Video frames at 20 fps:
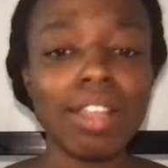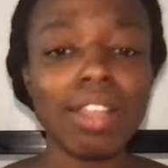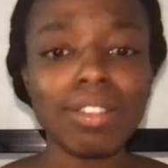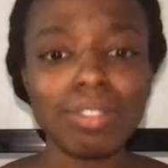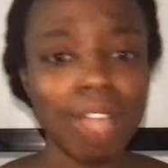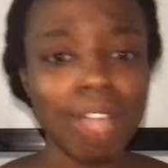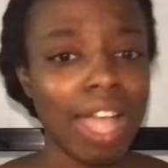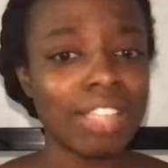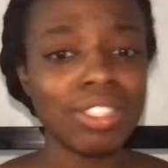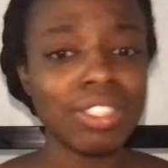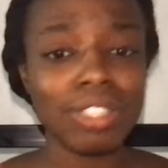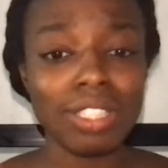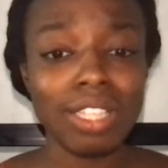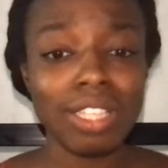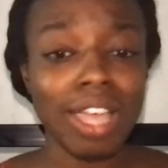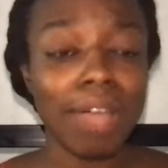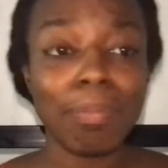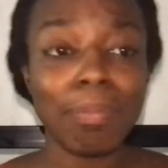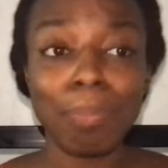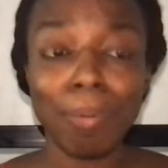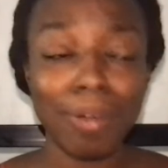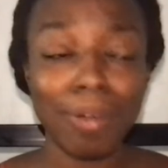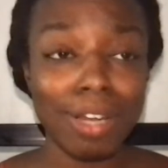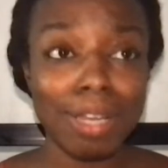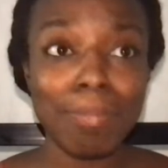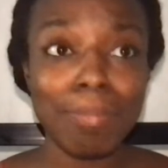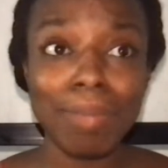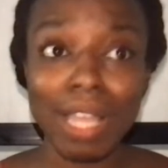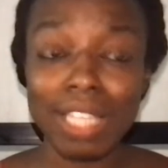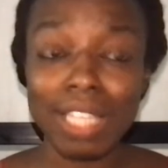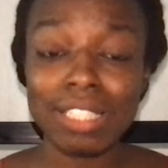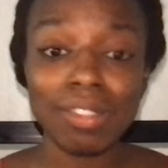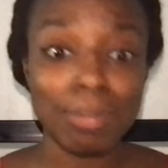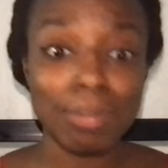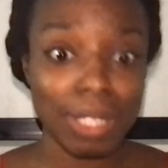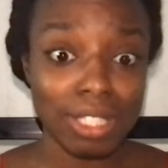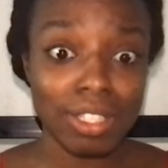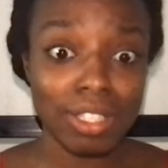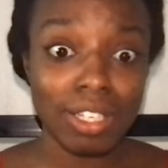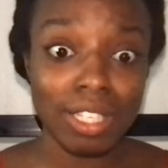actually I'm pretty blessed
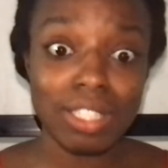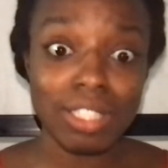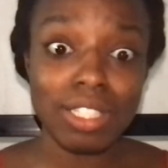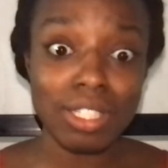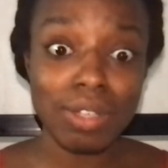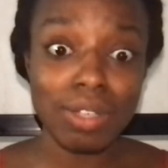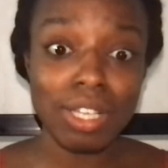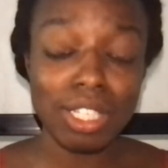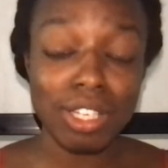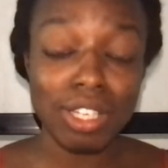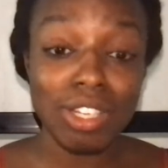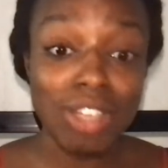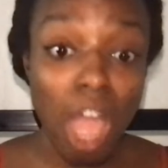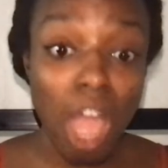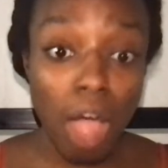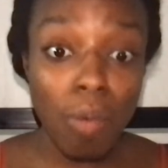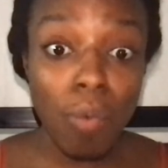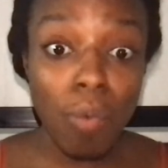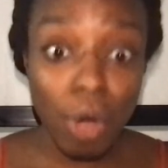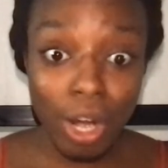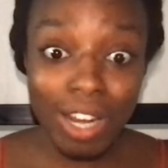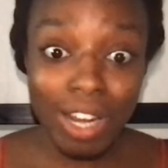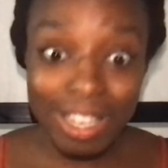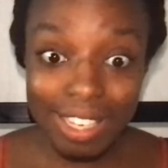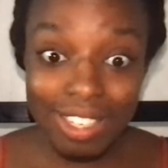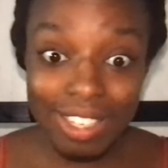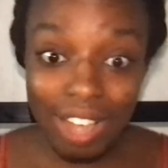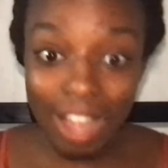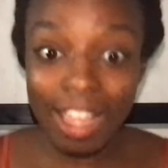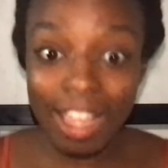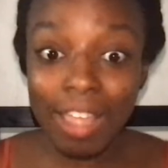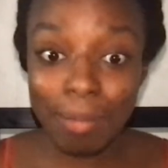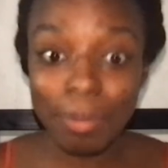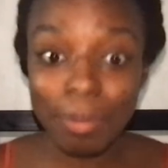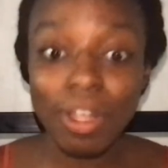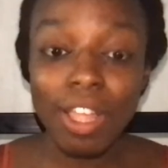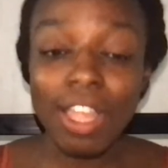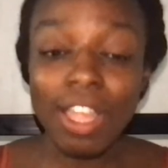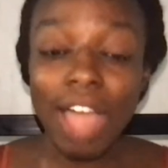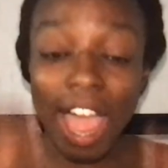based on the situation, not working, not able,
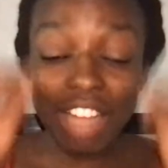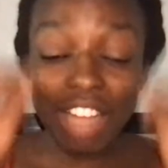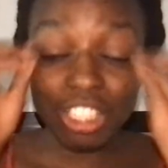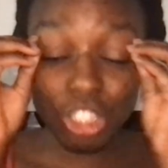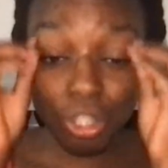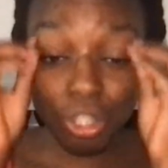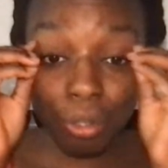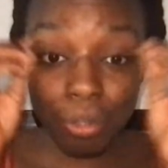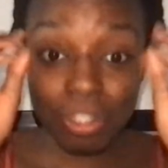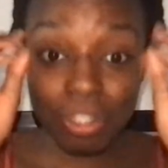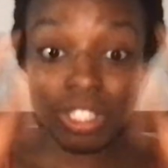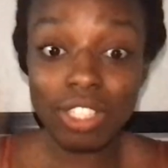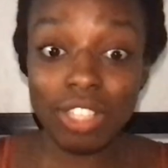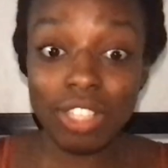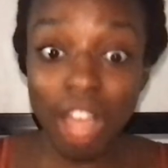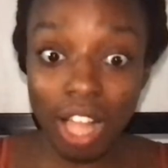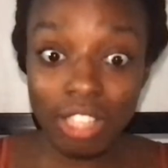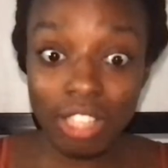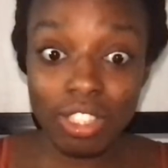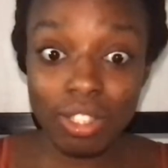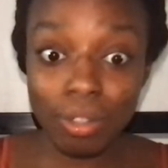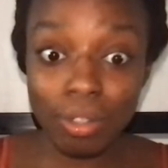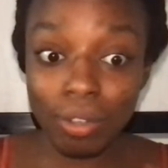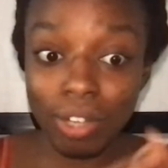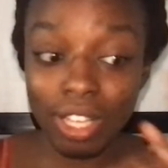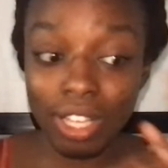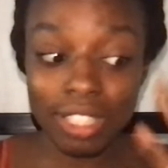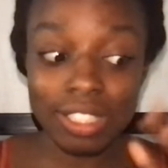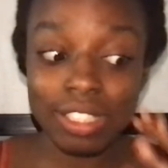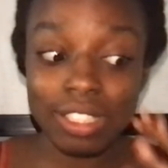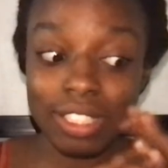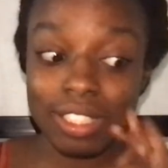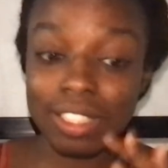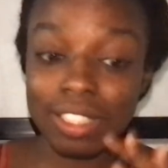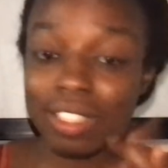and choosing not to, because